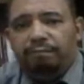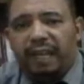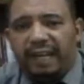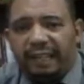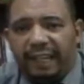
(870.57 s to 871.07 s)

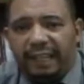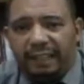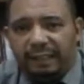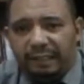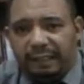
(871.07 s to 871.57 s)
a
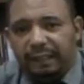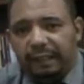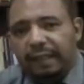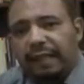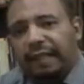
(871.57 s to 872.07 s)
great deal
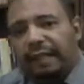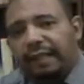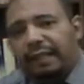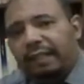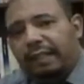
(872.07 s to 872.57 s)

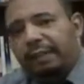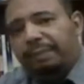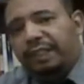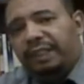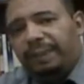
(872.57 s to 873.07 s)
in their
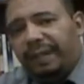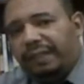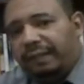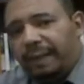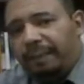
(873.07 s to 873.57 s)

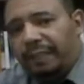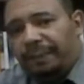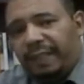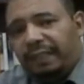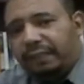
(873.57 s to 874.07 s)
perspective, the
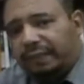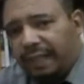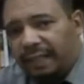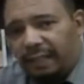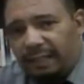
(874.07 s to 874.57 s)
perspectives
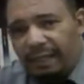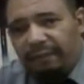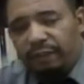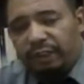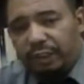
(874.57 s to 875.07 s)
that they
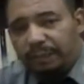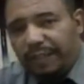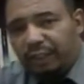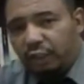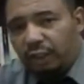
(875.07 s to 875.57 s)
give, which is
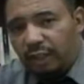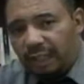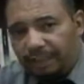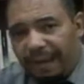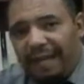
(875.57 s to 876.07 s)
based on
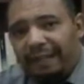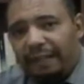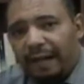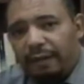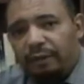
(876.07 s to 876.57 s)
their
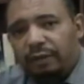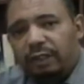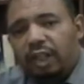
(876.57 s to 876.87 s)
background,